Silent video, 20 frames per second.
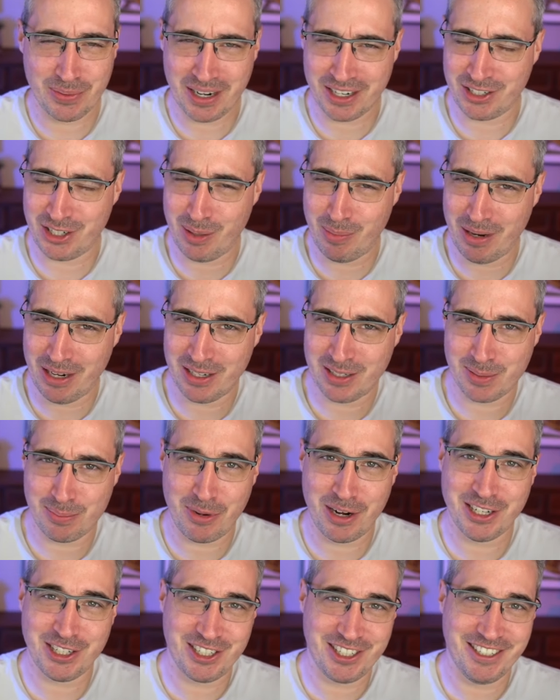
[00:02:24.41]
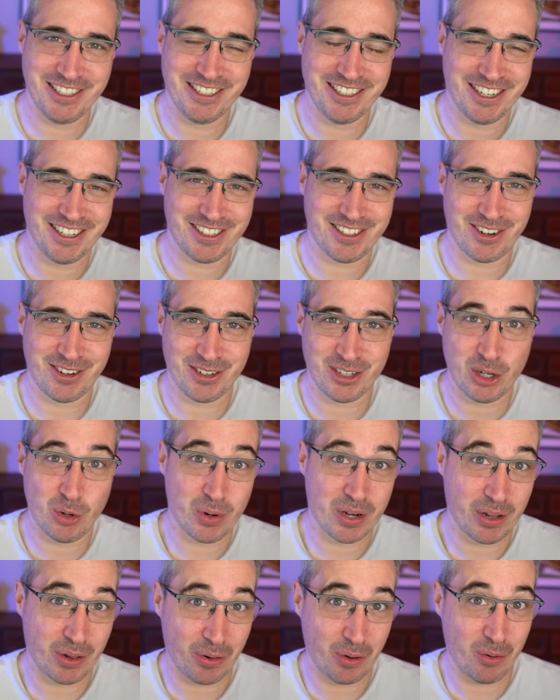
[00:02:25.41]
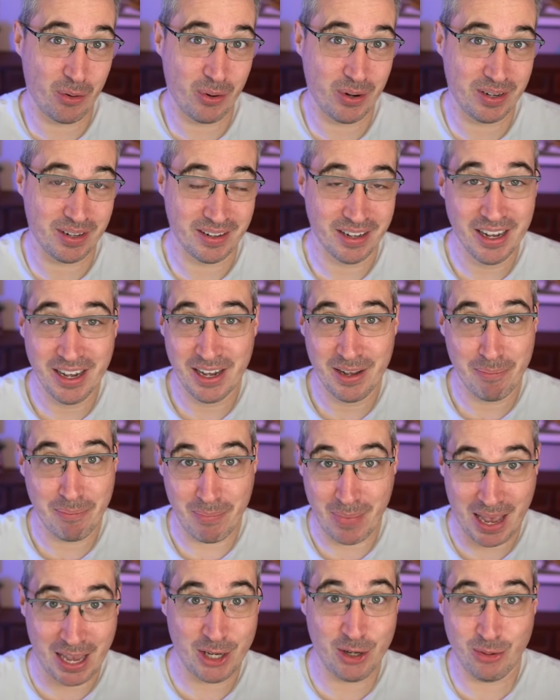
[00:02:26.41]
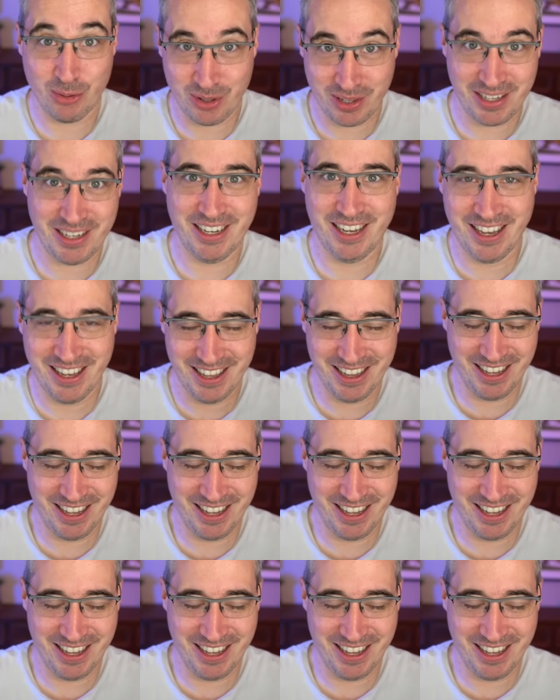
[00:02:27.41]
So I actually made a spreadsheet and I started going through and manually